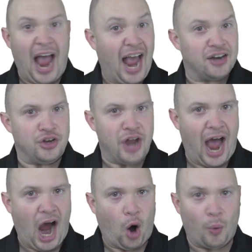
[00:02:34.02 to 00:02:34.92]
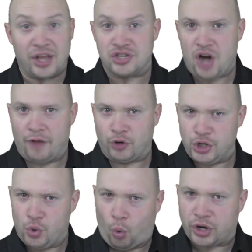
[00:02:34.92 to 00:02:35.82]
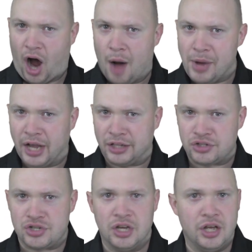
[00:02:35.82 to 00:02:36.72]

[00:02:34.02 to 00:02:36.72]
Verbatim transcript: And now, it's time for your comments.